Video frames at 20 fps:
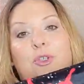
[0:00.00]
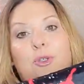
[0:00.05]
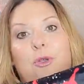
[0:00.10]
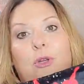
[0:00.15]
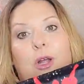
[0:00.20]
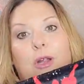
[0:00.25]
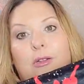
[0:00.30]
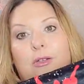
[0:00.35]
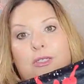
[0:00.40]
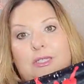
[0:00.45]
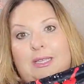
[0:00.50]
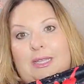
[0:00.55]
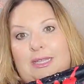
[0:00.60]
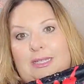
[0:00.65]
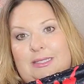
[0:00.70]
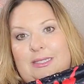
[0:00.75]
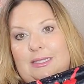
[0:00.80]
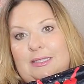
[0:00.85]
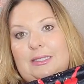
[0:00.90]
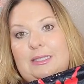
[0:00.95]

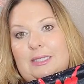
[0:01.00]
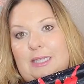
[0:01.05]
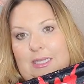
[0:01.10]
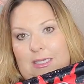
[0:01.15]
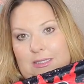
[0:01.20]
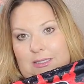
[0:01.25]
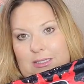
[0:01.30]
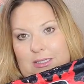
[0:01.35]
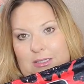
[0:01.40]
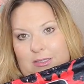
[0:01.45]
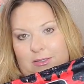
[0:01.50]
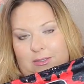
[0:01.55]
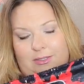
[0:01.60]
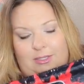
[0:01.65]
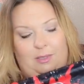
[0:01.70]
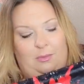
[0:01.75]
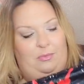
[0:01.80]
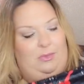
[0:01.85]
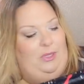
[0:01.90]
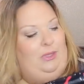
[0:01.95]
$2.68 or
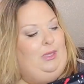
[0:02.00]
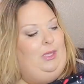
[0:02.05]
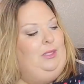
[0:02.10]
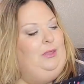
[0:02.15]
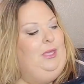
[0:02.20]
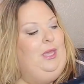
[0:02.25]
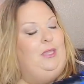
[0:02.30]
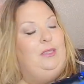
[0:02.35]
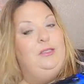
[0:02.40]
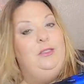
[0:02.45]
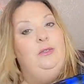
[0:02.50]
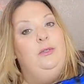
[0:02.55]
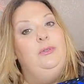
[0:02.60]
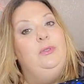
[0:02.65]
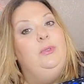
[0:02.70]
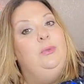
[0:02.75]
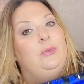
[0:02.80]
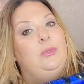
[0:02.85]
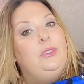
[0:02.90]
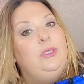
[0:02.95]
something like that. So it
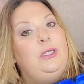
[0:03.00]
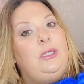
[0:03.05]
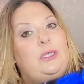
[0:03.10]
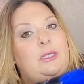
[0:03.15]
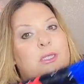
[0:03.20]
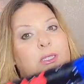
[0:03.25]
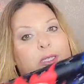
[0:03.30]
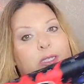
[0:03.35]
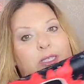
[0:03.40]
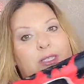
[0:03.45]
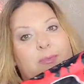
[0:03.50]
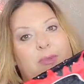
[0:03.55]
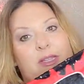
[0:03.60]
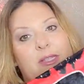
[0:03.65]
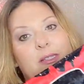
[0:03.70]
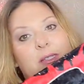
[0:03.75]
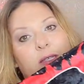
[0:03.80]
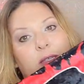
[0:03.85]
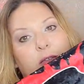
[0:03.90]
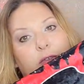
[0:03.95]
was really
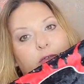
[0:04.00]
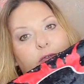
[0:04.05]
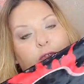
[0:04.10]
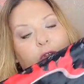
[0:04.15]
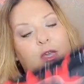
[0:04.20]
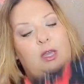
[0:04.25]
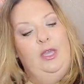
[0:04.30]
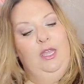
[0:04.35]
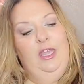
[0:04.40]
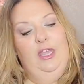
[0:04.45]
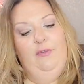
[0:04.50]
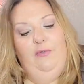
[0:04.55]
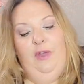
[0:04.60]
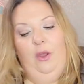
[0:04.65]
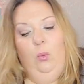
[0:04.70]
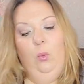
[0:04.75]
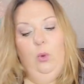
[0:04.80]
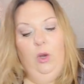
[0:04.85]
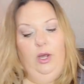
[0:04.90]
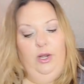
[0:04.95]
inexpensive. If
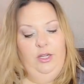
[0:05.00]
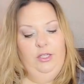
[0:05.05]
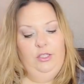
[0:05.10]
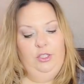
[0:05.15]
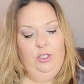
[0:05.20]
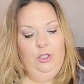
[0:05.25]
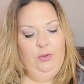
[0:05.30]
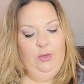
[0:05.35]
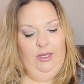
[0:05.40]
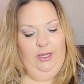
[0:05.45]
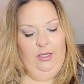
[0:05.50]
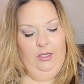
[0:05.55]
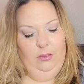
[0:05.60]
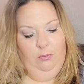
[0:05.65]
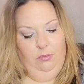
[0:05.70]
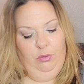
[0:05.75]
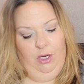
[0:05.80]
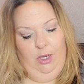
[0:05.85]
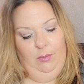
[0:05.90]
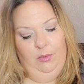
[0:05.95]
I wanted to, I
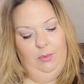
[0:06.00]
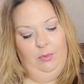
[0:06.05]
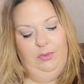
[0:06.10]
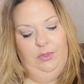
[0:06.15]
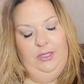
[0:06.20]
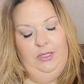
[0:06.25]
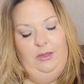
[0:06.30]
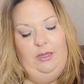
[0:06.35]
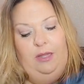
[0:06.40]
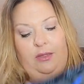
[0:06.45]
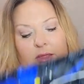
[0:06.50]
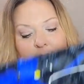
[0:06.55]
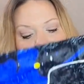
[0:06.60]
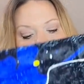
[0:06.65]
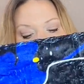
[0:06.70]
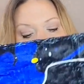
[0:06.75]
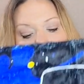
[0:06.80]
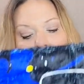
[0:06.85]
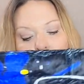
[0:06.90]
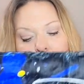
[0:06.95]
could probably let
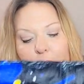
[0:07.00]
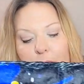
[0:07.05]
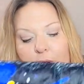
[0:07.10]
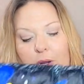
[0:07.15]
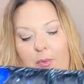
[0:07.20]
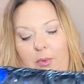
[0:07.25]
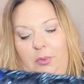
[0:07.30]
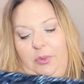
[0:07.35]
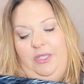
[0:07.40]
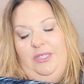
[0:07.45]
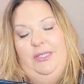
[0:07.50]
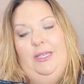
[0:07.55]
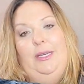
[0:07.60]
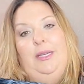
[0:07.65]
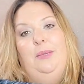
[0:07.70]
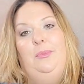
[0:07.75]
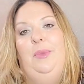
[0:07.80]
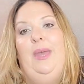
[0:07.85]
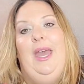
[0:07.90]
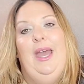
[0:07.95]
them know, probably
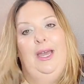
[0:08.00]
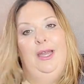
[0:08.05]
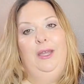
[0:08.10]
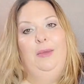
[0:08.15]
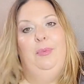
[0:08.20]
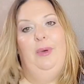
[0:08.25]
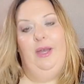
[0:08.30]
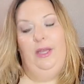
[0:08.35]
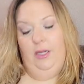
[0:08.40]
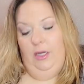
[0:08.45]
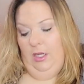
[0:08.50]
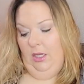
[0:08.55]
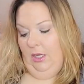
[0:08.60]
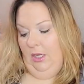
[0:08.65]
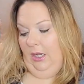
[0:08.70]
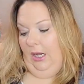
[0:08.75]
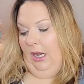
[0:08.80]
send it back, but